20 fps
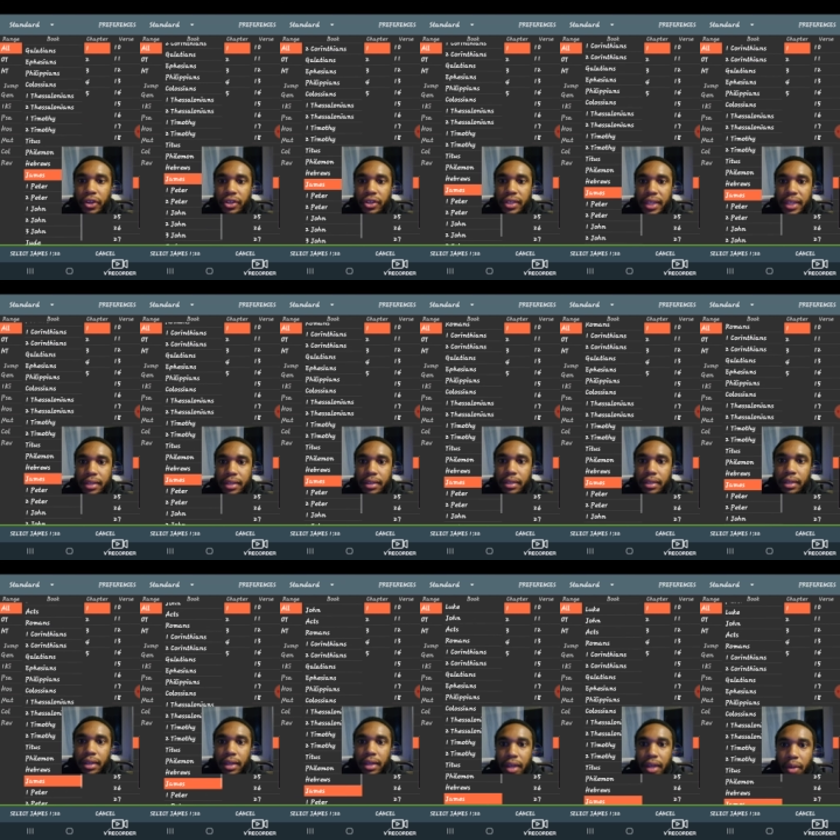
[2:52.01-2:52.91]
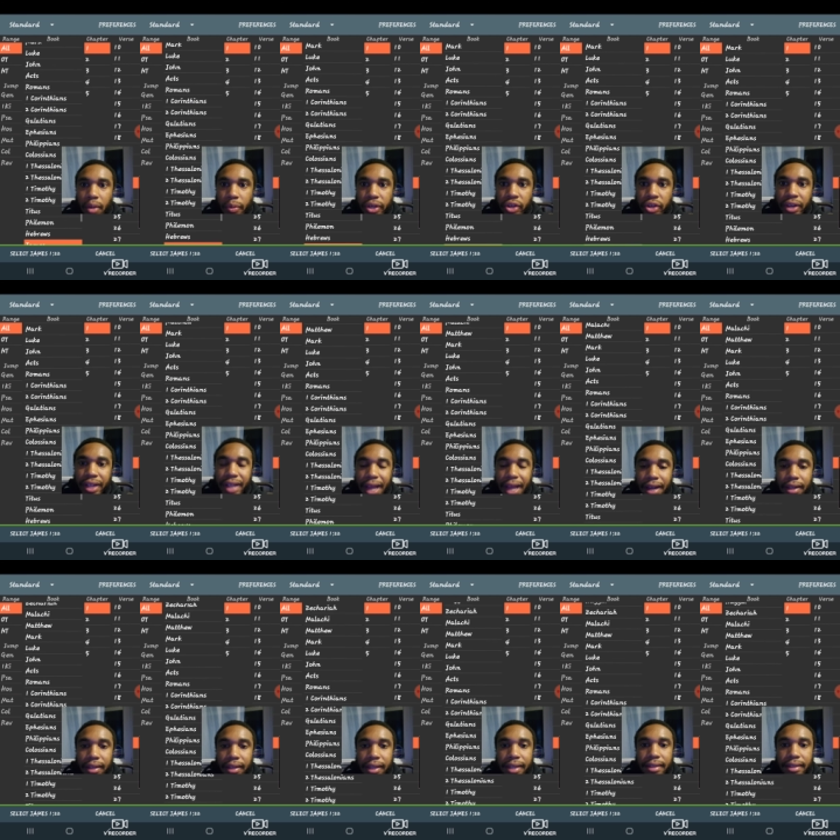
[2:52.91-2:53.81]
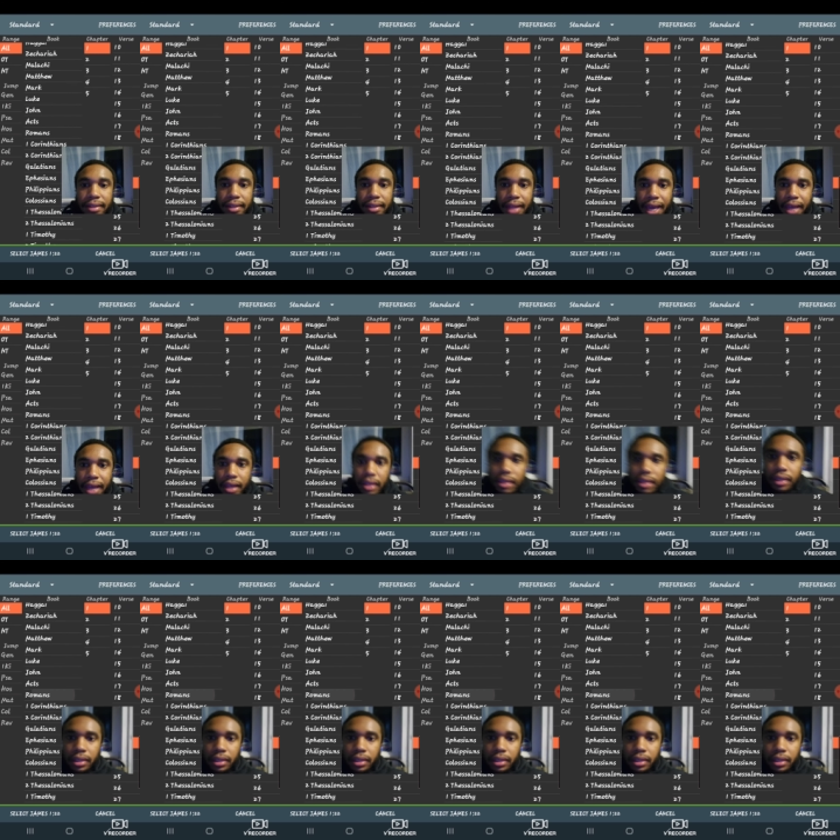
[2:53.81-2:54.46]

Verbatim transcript: your sins. And when you get that clean slate.